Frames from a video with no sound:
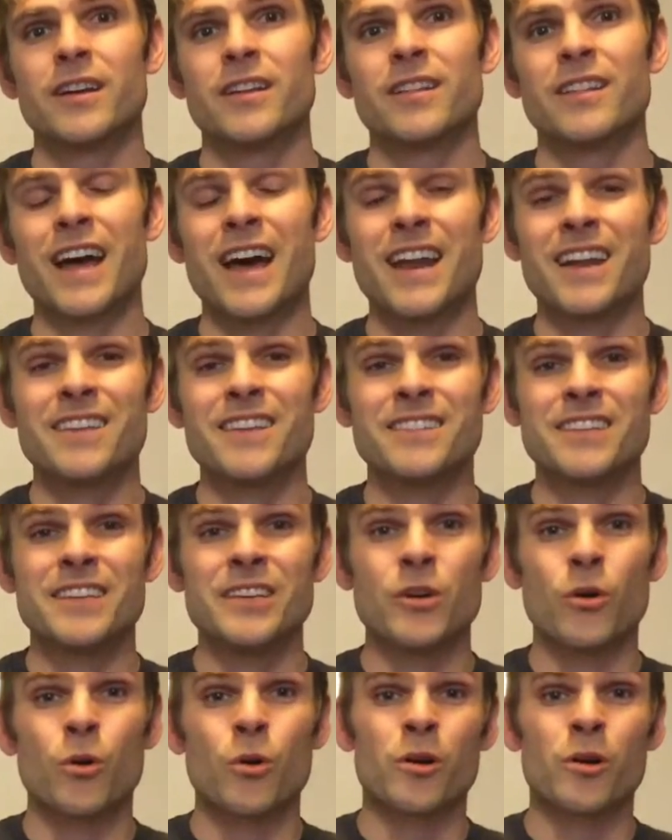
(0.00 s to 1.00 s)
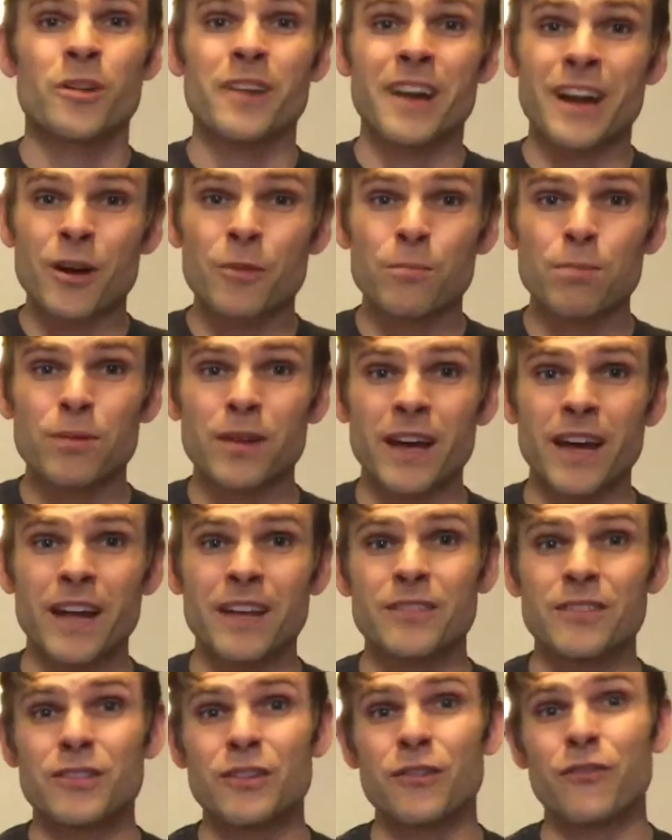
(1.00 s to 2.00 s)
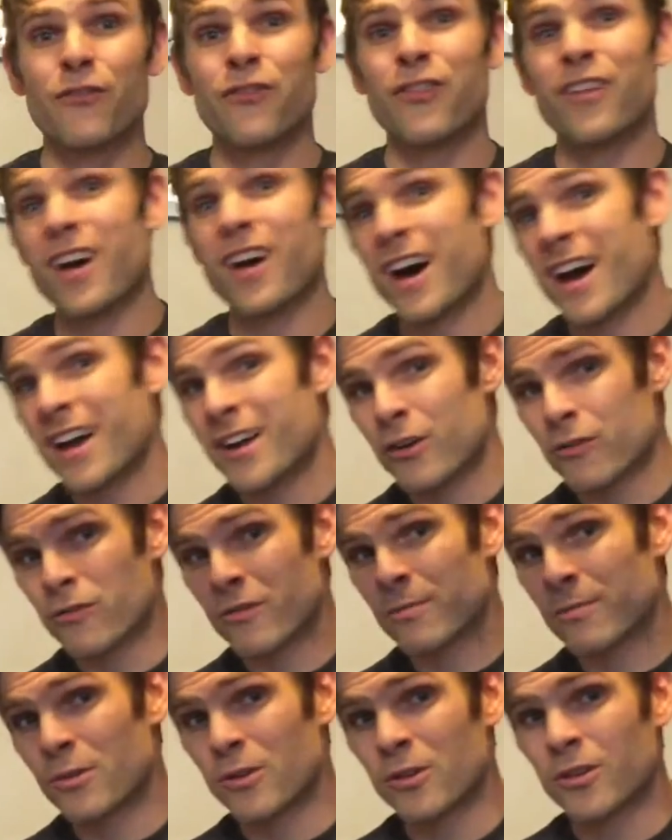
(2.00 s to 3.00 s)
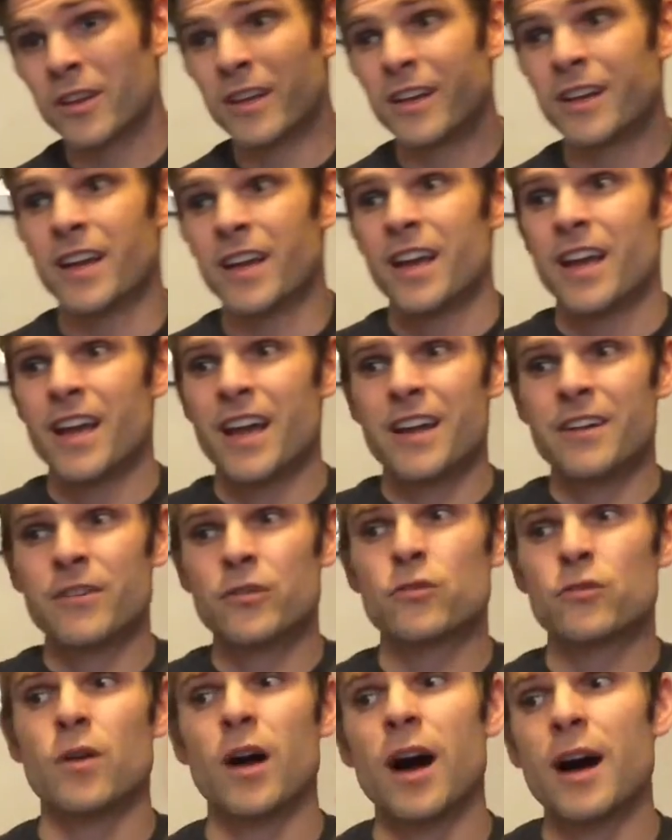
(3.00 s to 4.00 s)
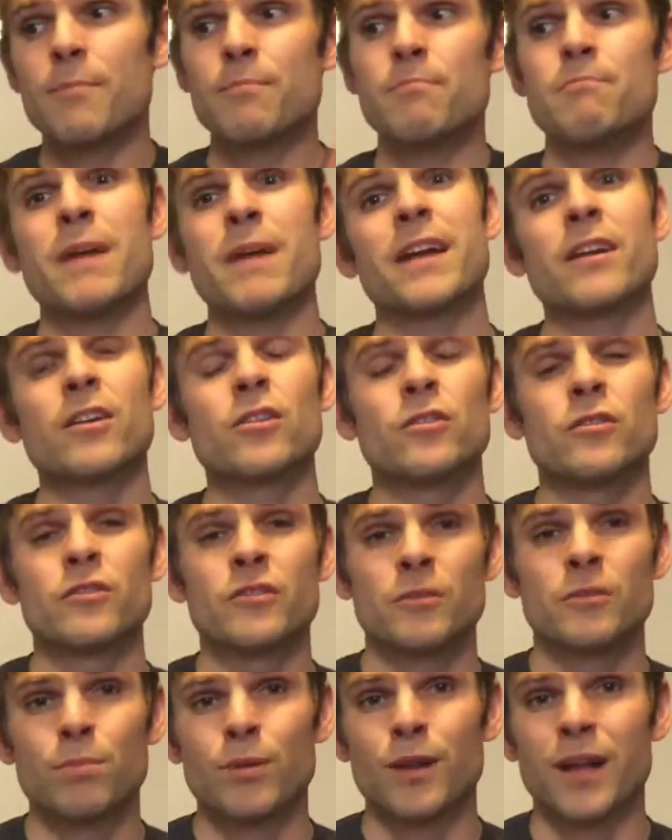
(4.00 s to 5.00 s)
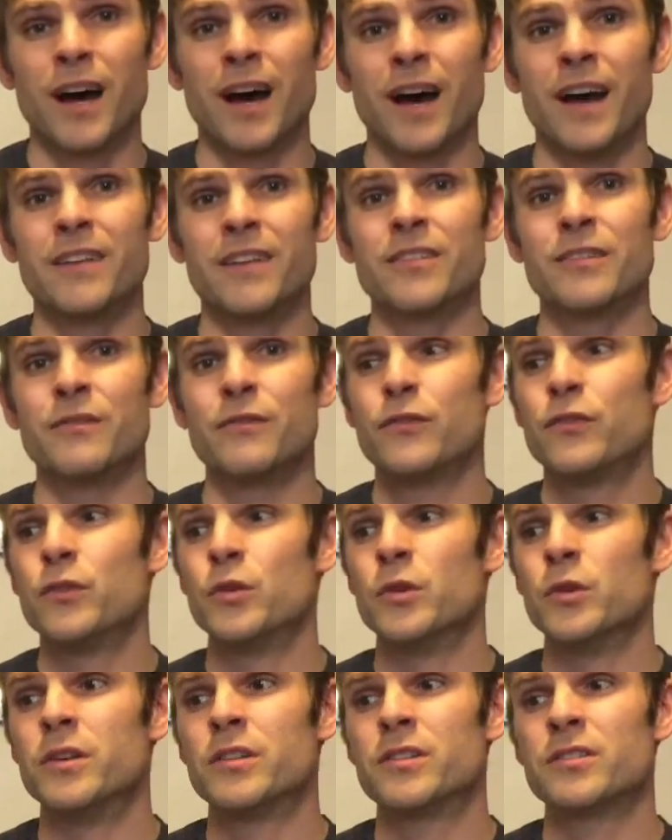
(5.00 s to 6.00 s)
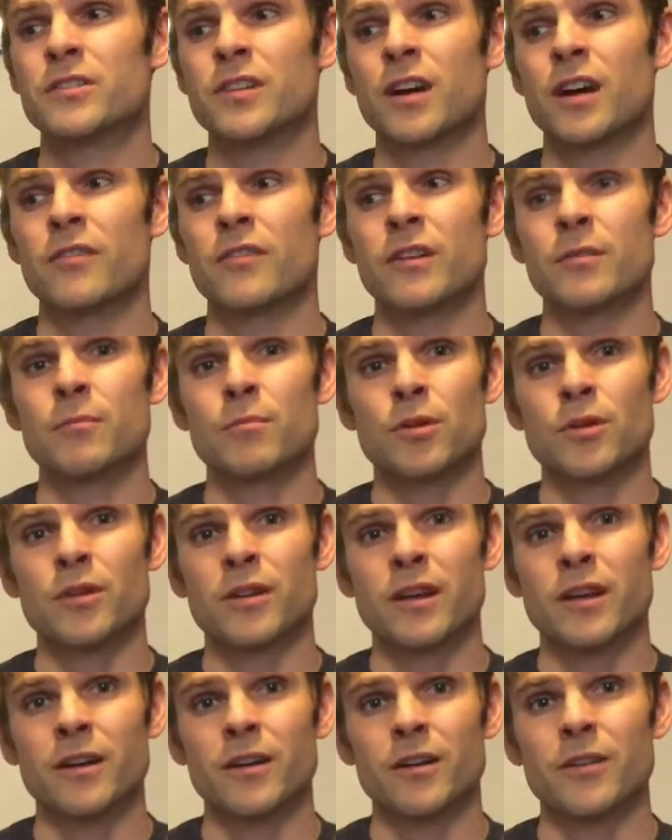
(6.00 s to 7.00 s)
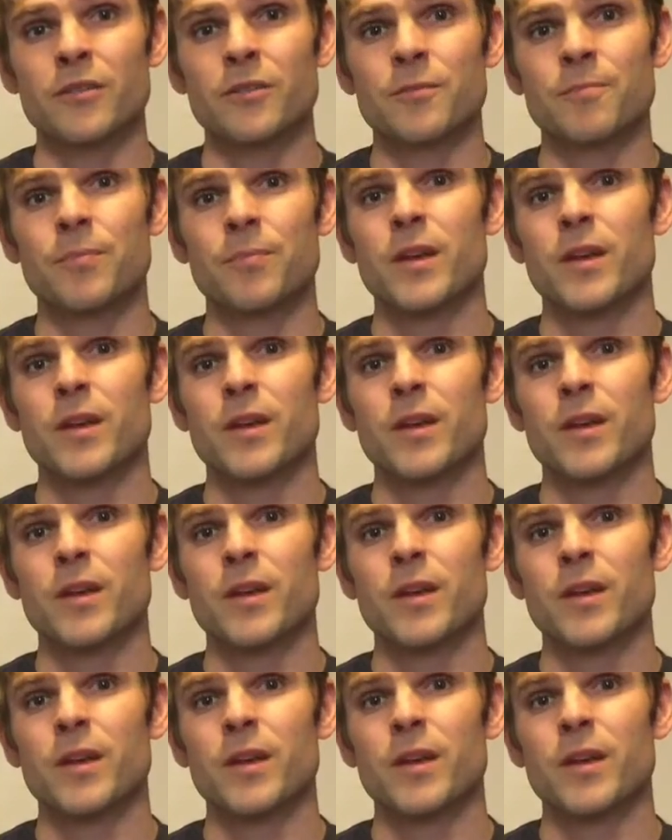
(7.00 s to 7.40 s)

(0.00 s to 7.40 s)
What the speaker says: That is, he ordered airplanes to fly over Berlin and drop medical supplies and food to starving Berliners.